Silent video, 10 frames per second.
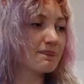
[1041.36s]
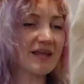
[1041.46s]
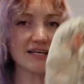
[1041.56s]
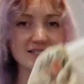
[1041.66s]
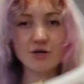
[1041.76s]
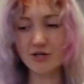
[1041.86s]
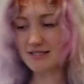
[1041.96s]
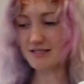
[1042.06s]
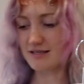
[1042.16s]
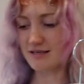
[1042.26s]
That is not
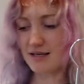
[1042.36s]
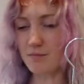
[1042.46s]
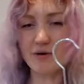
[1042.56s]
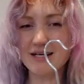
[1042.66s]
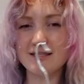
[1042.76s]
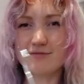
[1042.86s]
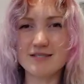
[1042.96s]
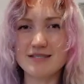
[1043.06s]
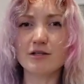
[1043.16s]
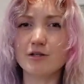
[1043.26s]
as impressive
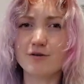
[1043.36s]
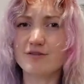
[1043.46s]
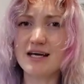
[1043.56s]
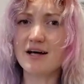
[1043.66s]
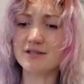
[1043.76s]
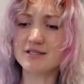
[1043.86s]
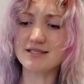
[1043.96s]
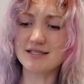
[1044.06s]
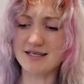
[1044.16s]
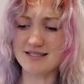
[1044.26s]
as a lot of the
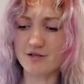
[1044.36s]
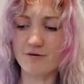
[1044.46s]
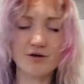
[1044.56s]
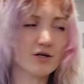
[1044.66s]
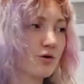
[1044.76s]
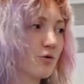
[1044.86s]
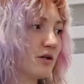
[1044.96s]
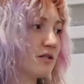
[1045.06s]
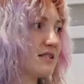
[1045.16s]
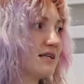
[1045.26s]
others. Like, it's not very good
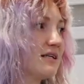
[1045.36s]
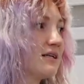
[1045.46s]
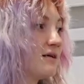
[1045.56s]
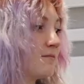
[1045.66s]
quality.